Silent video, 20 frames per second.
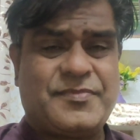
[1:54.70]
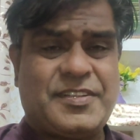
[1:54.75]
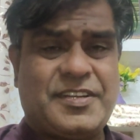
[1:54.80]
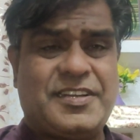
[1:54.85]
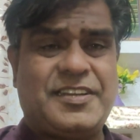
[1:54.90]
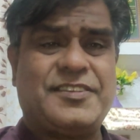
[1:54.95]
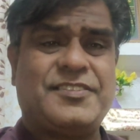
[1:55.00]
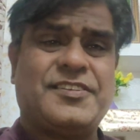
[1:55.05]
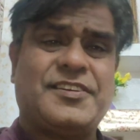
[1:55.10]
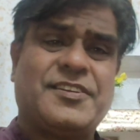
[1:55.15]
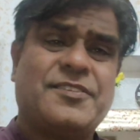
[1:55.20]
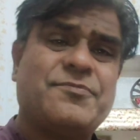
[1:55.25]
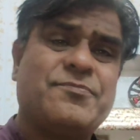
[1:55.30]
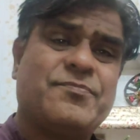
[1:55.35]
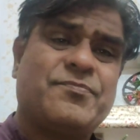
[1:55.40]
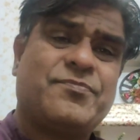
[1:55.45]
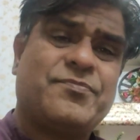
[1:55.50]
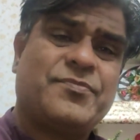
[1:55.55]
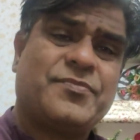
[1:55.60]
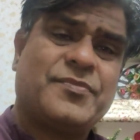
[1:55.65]
Either
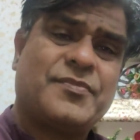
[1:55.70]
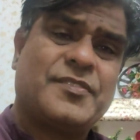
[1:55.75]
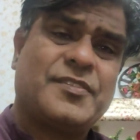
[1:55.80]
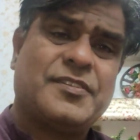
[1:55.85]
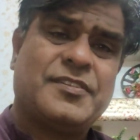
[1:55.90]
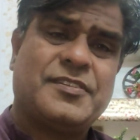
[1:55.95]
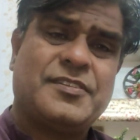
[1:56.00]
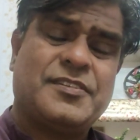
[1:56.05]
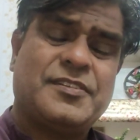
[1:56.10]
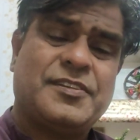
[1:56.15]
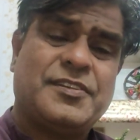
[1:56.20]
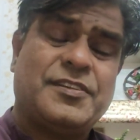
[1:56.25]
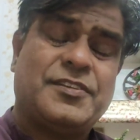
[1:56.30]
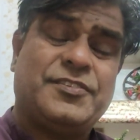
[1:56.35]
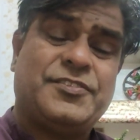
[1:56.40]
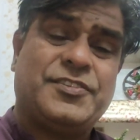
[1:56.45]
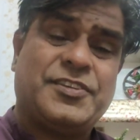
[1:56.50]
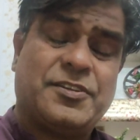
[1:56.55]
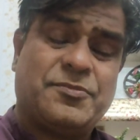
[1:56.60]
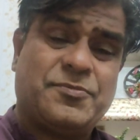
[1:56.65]

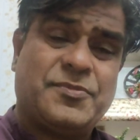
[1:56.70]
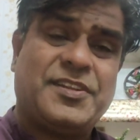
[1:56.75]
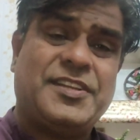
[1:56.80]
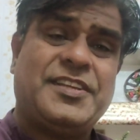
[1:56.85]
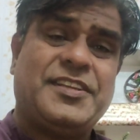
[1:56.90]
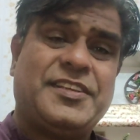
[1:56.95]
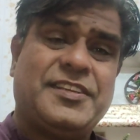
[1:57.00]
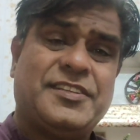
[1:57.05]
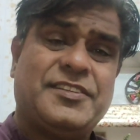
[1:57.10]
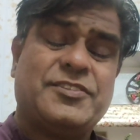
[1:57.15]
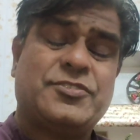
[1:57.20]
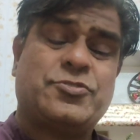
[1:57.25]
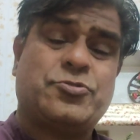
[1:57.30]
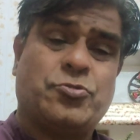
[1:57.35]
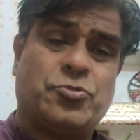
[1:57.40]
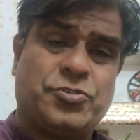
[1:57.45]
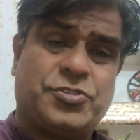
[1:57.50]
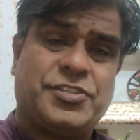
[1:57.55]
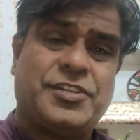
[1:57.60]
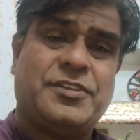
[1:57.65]
Germany
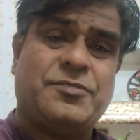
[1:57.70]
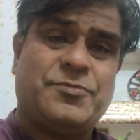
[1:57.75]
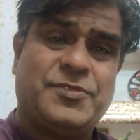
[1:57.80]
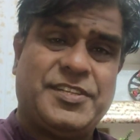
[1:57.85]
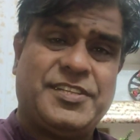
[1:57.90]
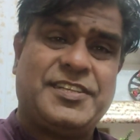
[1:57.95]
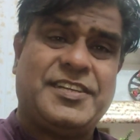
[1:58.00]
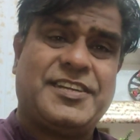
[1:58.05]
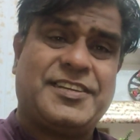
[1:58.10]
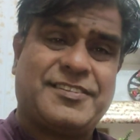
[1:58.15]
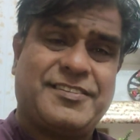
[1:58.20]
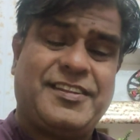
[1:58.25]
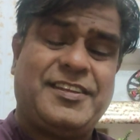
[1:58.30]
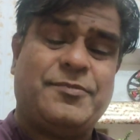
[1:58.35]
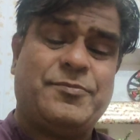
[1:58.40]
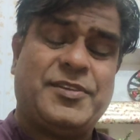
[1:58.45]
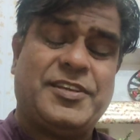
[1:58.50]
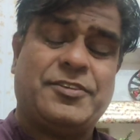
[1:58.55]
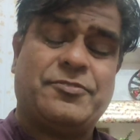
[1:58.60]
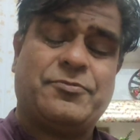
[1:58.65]
social media
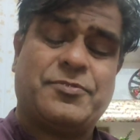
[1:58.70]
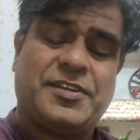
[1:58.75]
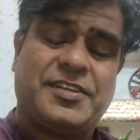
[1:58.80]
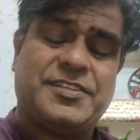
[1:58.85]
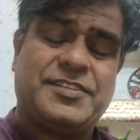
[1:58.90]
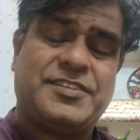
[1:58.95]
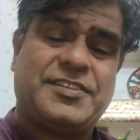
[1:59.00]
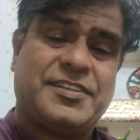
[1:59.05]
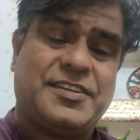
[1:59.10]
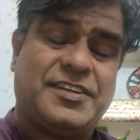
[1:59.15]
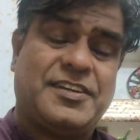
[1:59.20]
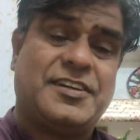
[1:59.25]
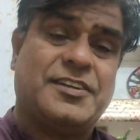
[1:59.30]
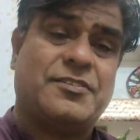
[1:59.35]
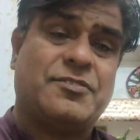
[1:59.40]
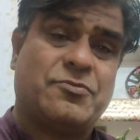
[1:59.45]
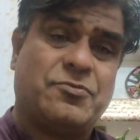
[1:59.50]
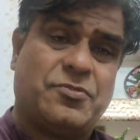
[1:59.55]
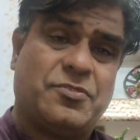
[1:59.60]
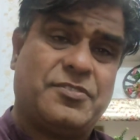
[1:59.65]
claiming right
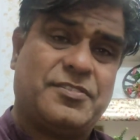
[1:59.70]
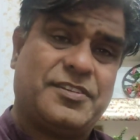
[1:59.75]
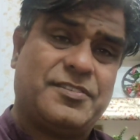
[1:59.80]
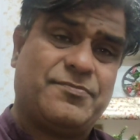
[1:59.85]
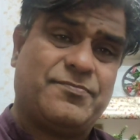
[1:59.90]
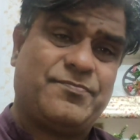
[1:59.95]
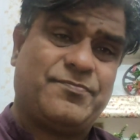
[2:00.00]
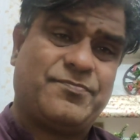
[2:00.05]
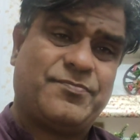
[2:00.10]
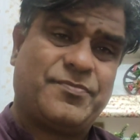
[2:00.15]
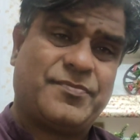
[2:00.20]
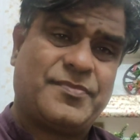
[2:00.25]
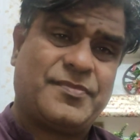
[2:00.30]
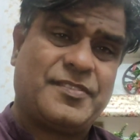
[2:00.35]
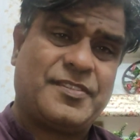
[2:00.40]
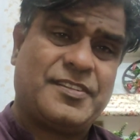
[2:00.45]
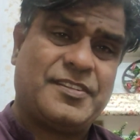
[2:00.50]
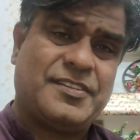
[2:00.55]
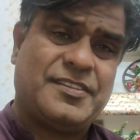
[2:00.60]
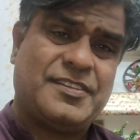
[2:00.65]
or wrong,
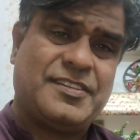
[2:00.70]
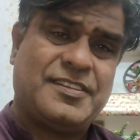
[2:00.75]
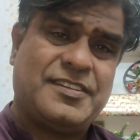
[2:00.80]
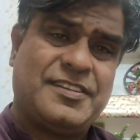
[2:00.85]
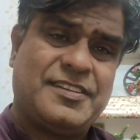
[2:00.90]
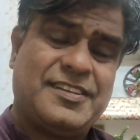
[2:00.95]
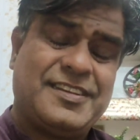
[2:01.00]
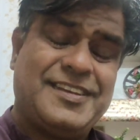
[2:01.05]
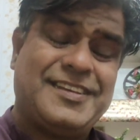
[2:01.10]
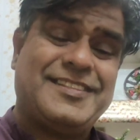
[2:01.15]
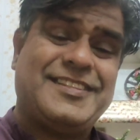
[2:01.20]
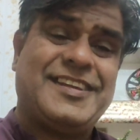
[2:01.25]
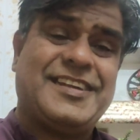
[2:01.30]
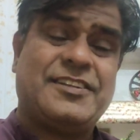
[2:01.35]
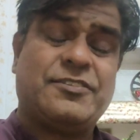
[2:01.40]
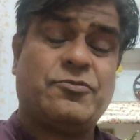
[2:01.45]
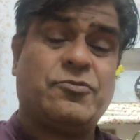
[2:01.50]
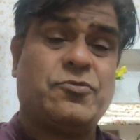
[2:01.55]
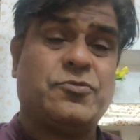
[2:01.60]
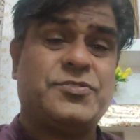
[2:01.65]
and
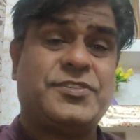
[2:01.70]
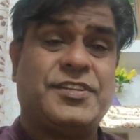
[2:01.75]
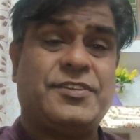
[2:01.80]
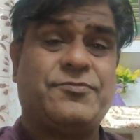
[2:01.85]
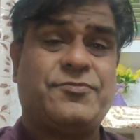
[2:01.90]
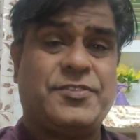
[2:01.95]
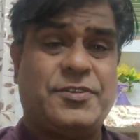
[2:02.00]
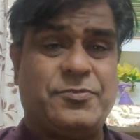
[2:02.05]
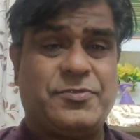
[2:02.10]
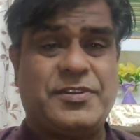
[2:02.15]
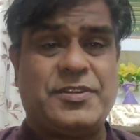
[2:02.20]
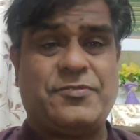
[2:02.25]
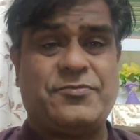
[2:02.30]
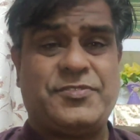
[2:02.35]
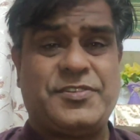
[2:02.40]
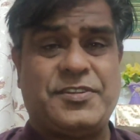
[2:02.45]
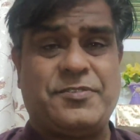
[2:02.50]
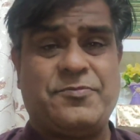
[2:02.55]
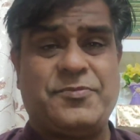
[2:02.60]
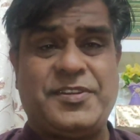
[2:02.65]
that goes in favor of
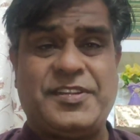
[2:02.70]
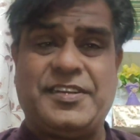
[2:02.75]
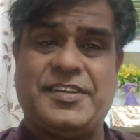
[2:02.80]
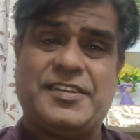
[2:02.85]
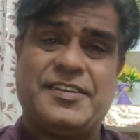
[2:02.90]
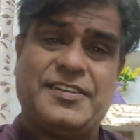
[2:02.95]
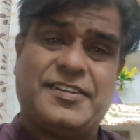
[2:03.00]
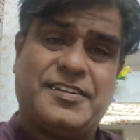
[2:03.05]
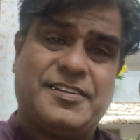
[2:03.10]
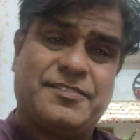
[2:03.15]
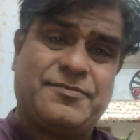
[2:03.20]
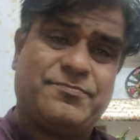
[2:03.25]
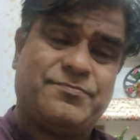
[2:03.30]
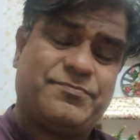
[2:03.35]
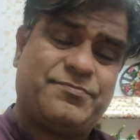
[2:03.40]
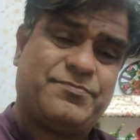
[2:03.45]
Germany or not.